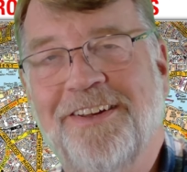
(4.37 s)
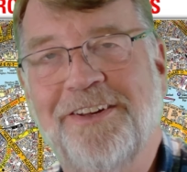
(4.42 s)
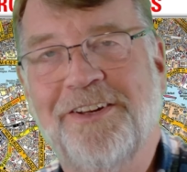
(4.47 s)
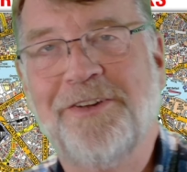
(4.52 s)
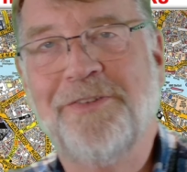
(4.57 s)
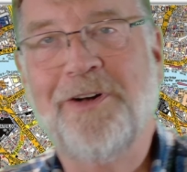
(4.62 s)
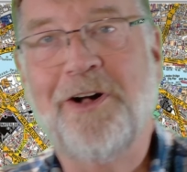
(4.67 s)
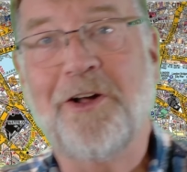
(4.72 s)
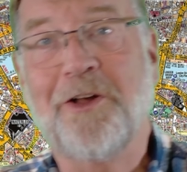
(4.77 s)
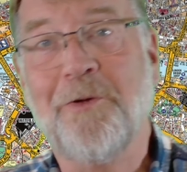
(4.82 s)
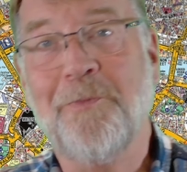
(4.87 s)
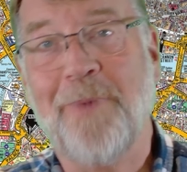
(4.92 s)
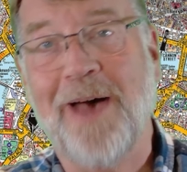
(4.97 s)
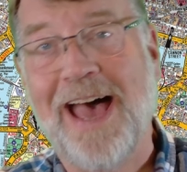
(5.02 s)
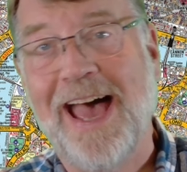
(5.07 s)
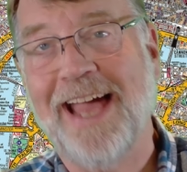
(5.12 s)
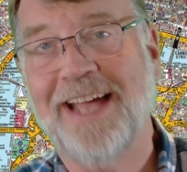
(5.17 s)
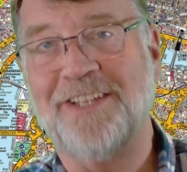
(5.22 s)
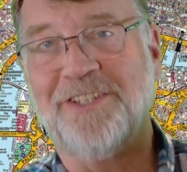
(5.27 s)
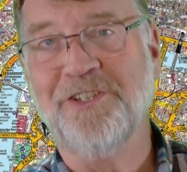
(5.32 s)
welcome
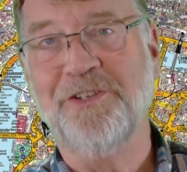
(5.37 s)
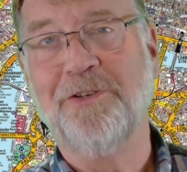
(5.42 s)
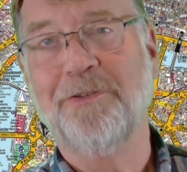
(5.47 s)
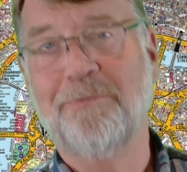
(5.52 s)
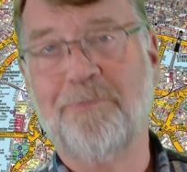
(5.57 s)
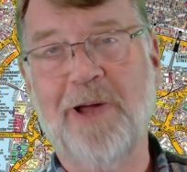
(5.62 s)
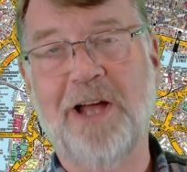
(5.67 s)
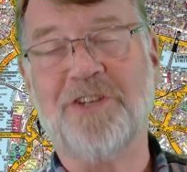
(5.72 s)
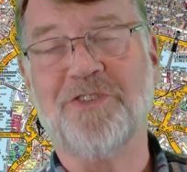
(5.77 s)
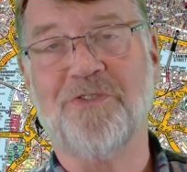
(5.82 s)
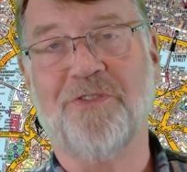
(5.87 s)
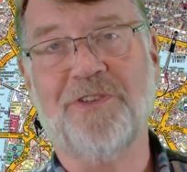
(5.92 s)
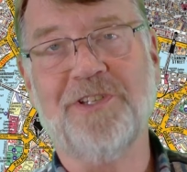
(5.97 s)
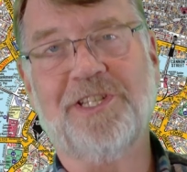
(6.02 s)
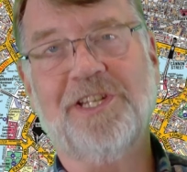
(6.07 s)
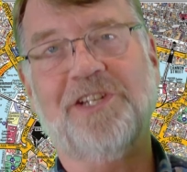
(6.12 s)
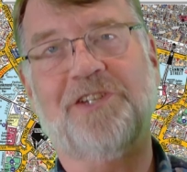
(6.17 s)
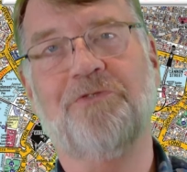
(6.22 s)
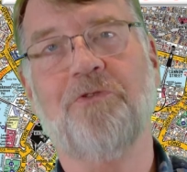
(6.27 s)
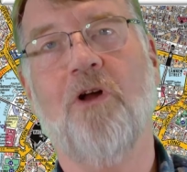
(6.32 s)
back to
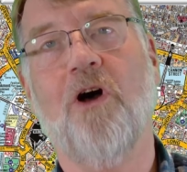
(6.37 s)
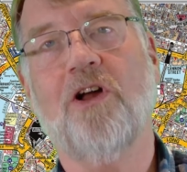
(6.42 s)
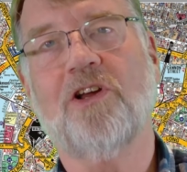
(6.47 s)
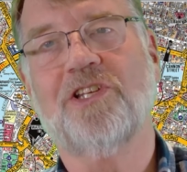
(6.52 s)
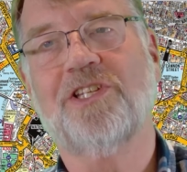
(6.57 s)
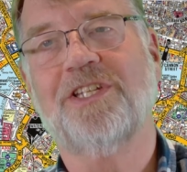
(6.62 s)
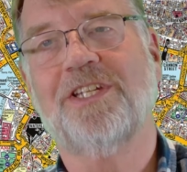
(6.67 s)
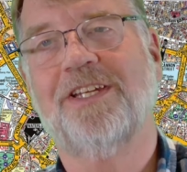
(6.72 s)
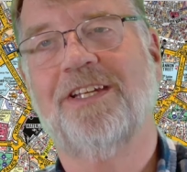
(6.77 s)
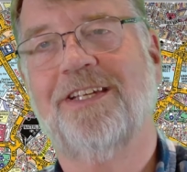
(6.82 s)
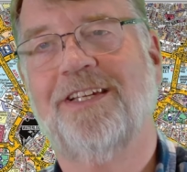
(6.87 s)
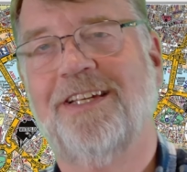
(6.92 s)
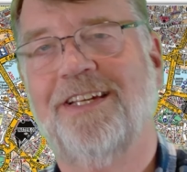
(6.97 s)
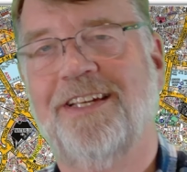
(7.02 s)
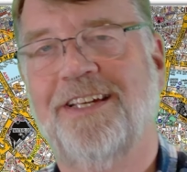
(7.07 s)
Petrophysics Rocks.